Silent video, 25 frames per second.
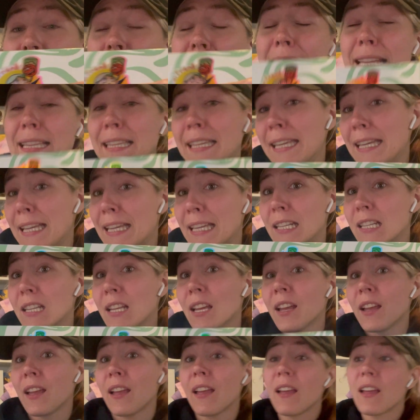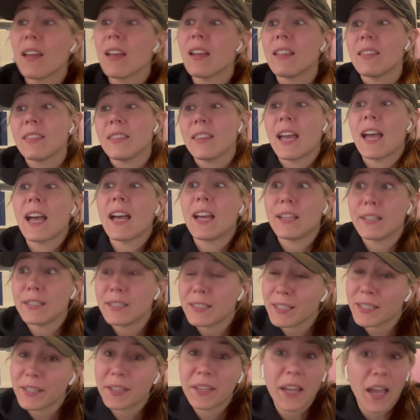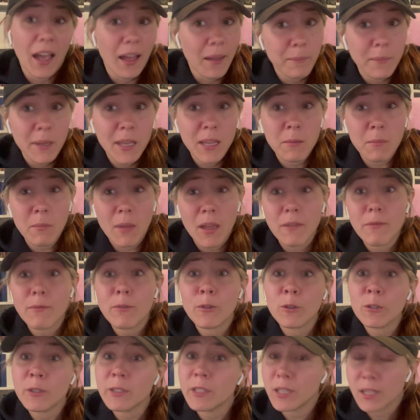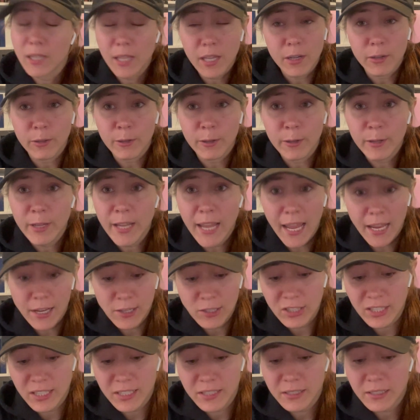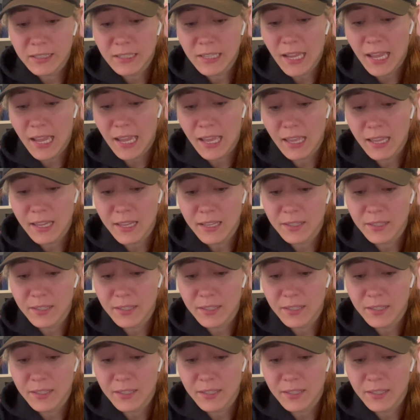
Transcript: Alien. that got me my first literary agent. I